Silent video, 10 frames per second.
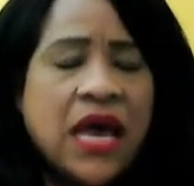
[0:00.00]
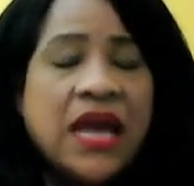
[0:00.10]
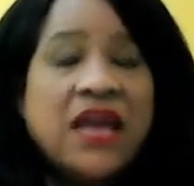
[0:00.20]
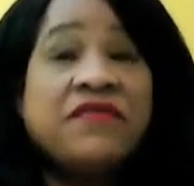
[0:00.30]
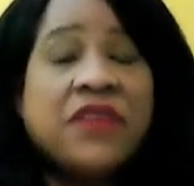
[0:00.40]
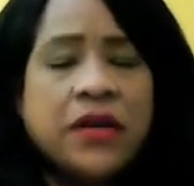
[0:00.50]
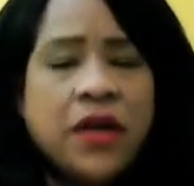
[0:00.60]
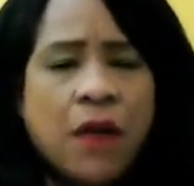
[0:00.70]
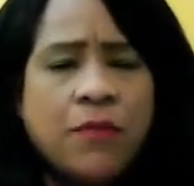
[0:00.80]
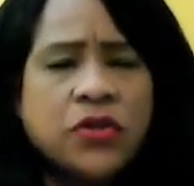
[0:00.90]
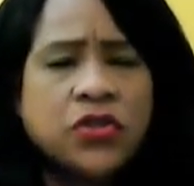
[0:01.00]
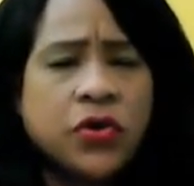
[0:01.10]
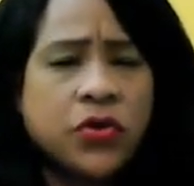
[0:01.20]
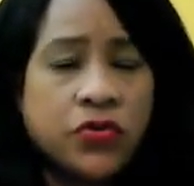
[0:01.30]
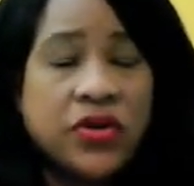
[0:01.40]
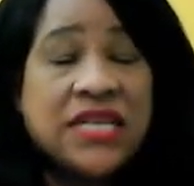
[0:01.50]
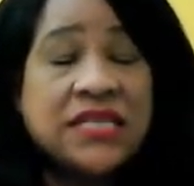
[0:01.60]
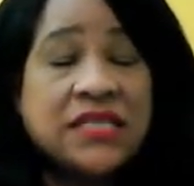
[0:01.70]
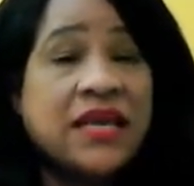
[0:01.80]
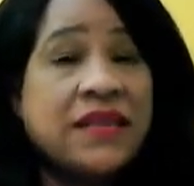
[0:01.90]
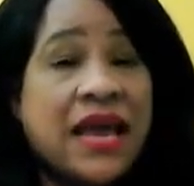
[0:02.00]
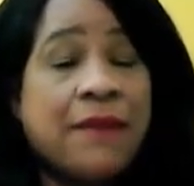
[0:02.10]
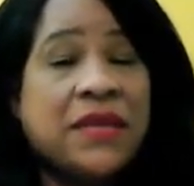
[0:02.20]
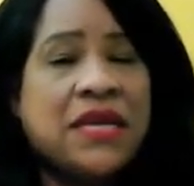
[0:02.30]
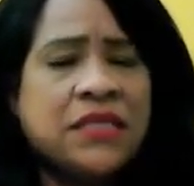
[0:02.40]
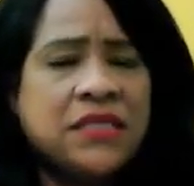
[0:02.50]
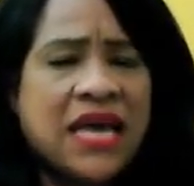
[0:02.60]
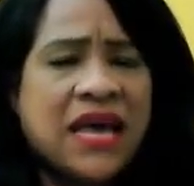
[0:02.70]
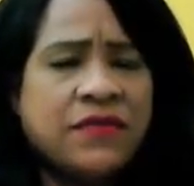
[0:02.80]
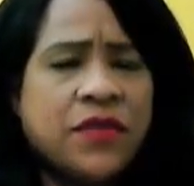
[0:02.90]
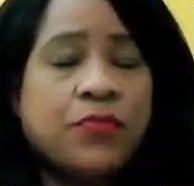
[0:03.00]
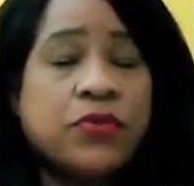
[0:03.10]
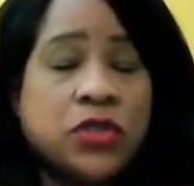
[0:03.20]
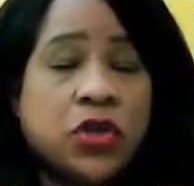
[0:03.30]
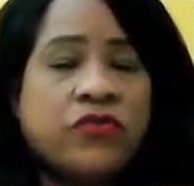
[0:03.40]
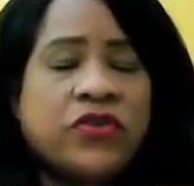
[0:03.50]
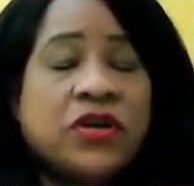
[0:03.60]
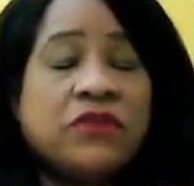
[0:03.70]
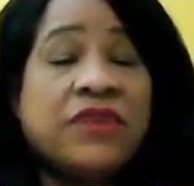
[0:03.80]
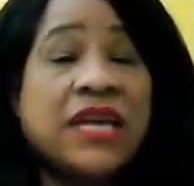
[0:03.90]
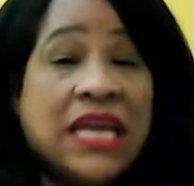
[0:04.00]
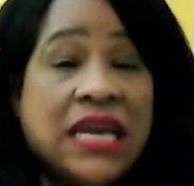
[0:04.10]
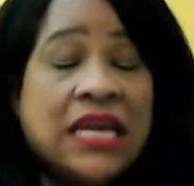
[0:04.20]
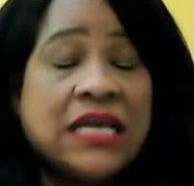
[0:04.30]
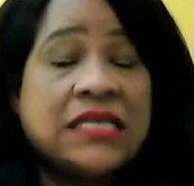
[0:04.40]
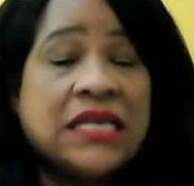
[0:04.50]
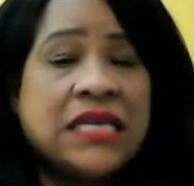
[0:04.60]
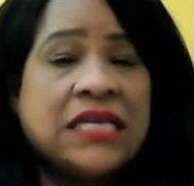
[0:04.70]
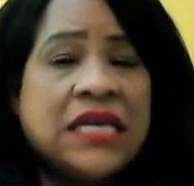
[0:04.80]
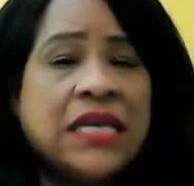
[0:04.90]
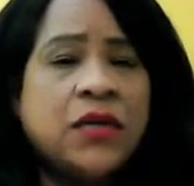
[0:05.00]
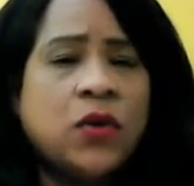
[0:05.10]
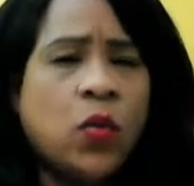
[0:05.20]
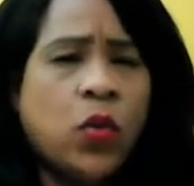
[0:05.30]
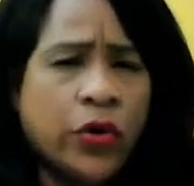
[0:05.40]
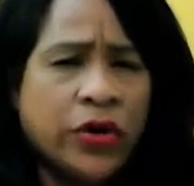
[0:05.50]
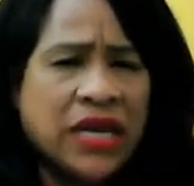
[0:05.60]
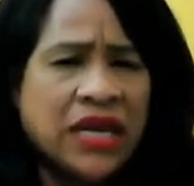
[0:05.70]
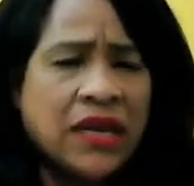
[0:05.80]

If the numbers decrease, then that means that the preservative is indeed working.